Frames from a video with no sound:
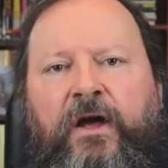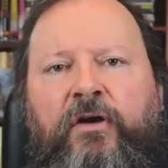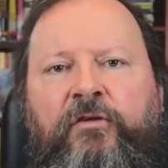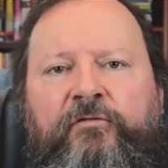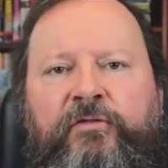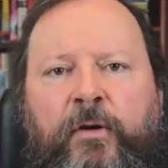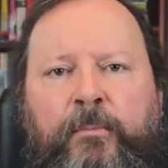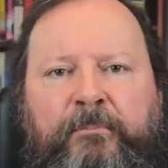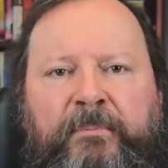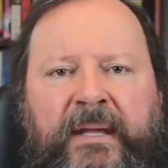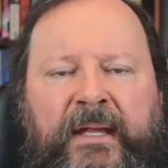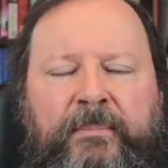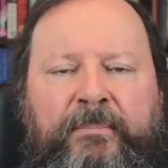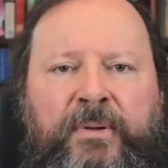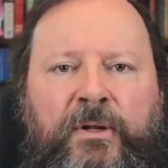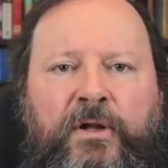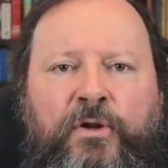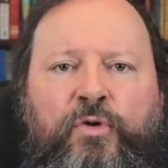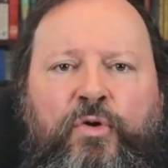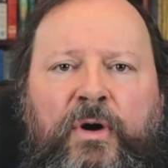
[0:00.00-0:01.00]
from
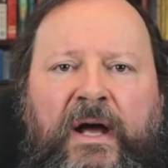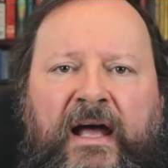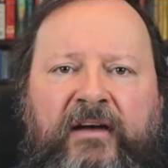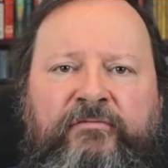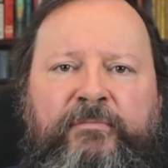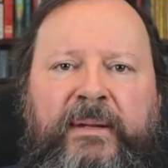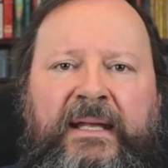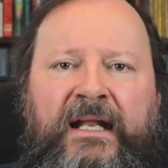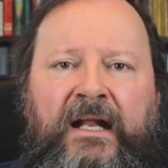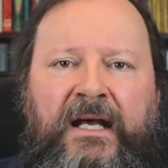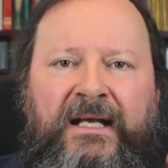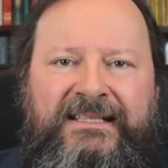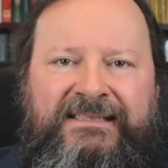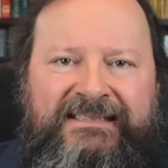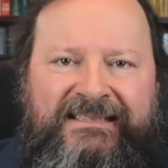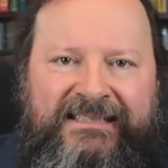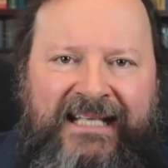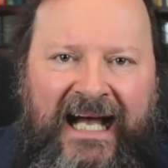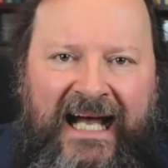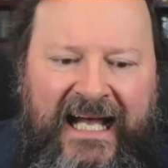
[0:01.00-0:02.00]
people who have been
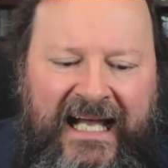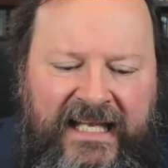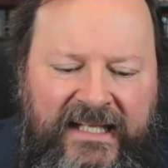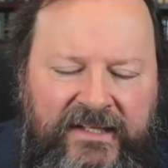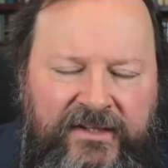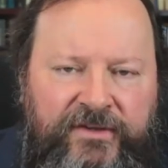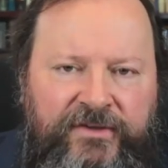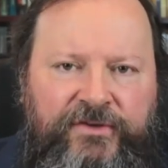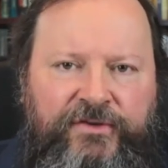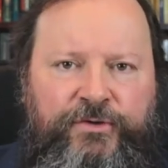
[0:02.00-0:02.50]
assigned